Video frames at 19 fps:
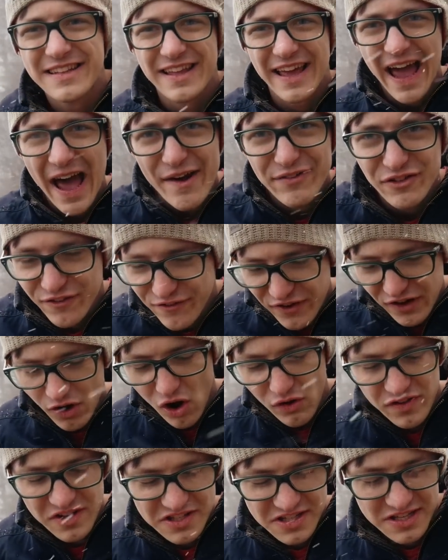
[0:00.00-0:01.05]
that they have to fit
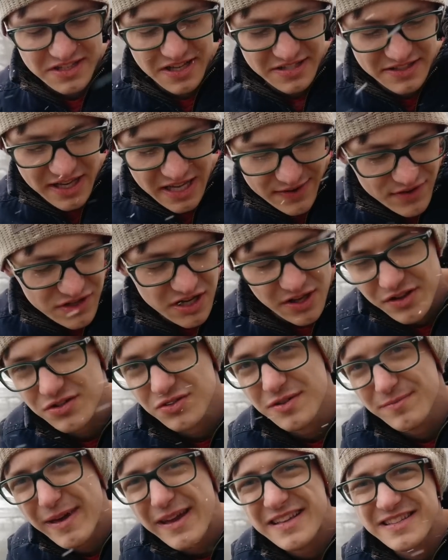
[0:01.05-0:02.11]
all these things inside of each other, so
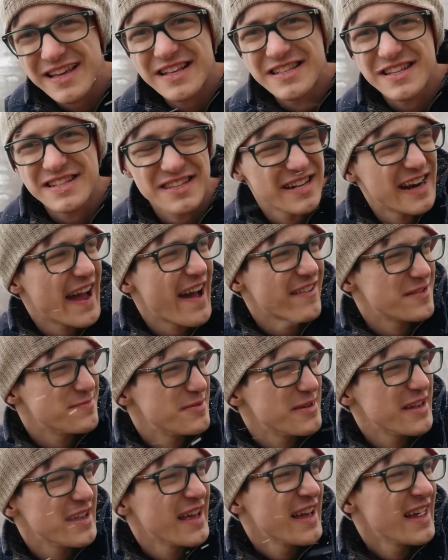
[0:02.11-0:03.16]
it makes sense it's gonna have to
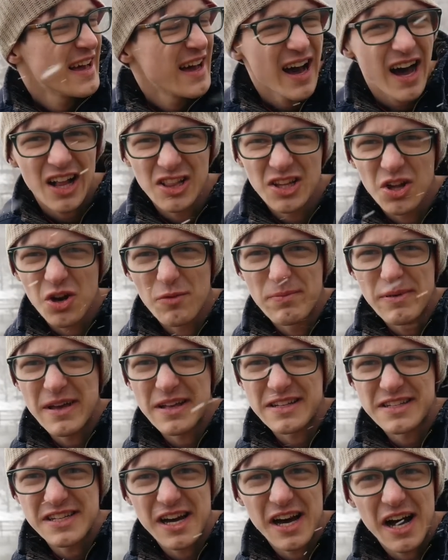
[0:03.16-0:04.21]
be a little bit
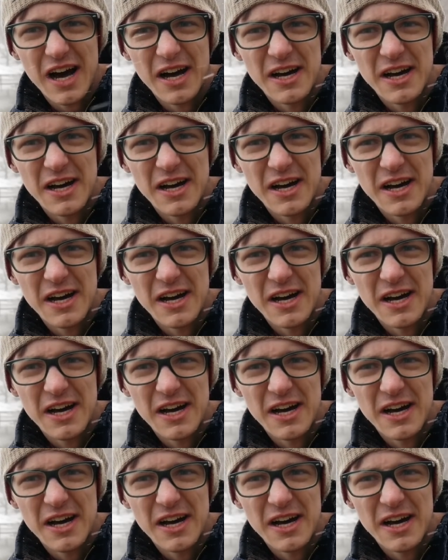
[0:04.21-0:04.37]
thick.